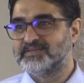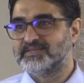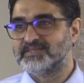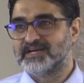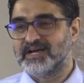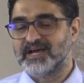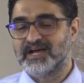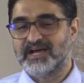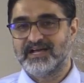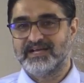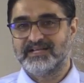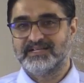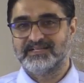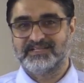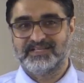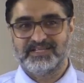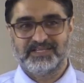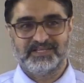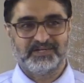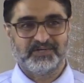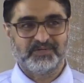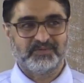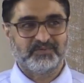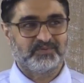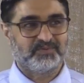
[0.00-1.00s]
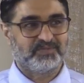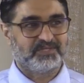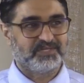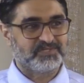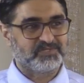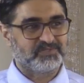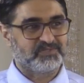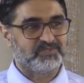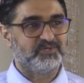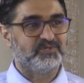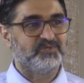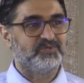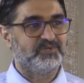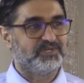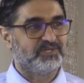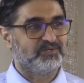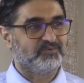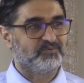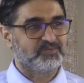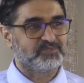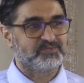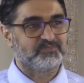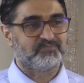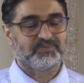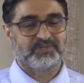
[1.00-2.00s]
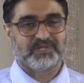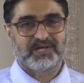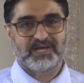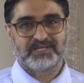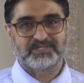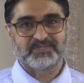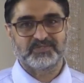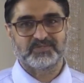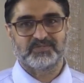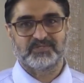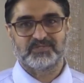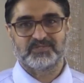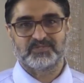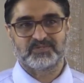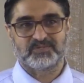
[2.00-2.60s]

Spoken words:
that, this union was blessed.